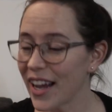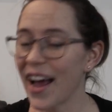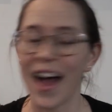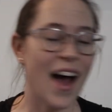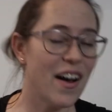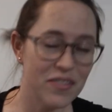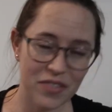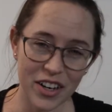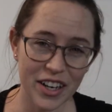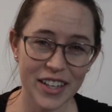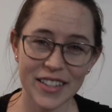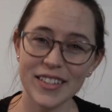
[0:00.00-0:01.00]
Have
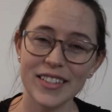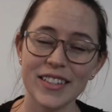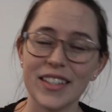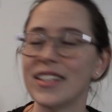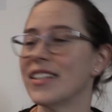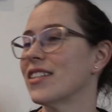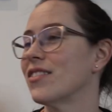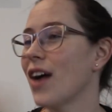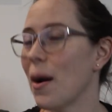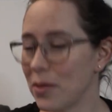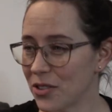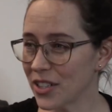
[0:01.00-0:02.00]
fun,
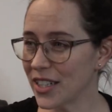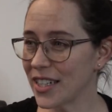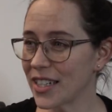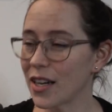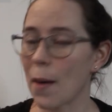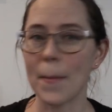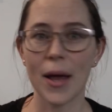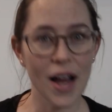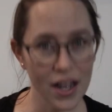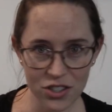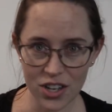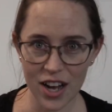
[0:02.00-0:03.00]
grab a drink, make
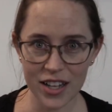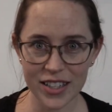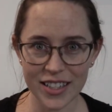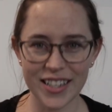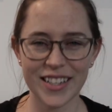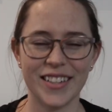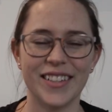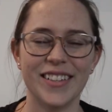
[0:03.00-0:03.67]
hot chocolate.